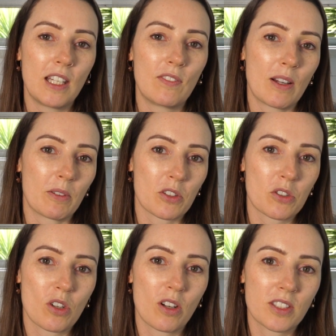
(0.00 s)
give that one a
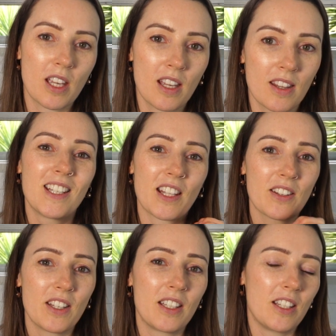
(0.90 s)
shot. The
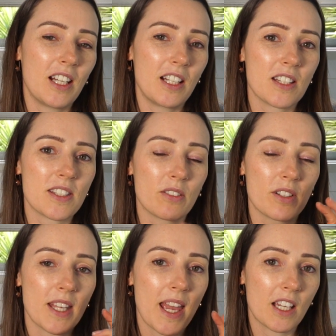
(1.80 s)
other thing you need to consider
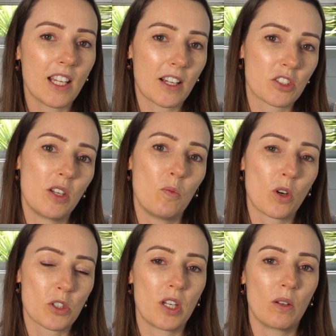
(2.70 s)
is how you're actually
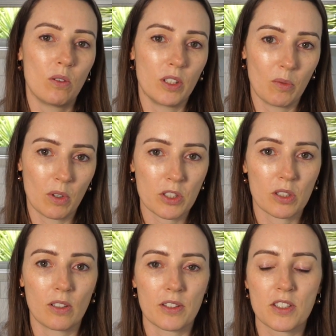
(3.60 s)
washing all your
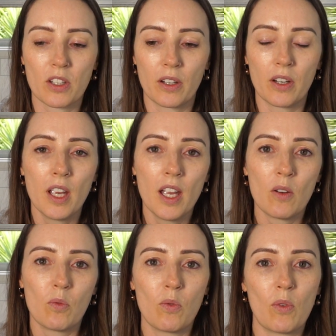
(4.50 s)
washcloths. So
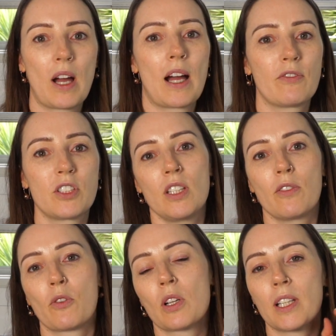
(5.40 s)
after
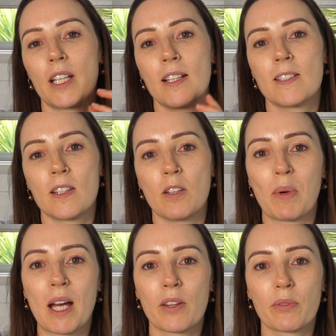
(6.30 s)
you've cleaned the
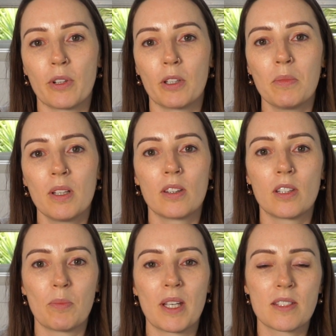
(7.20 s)
bathroom,
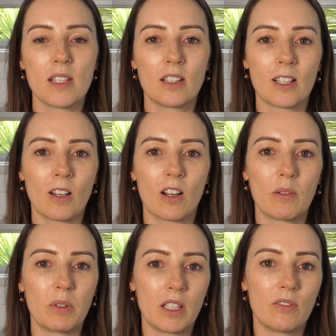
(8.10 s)
the best thing that
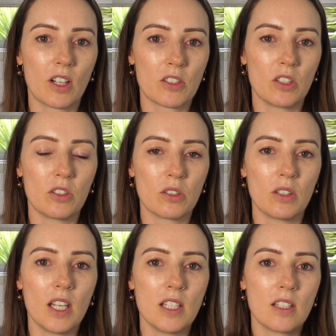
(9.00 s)
I would advise you to do
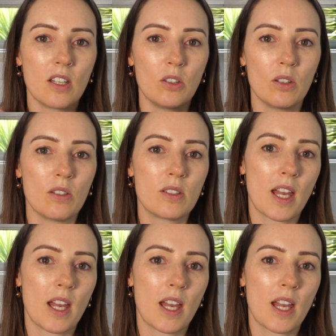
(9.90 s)
is use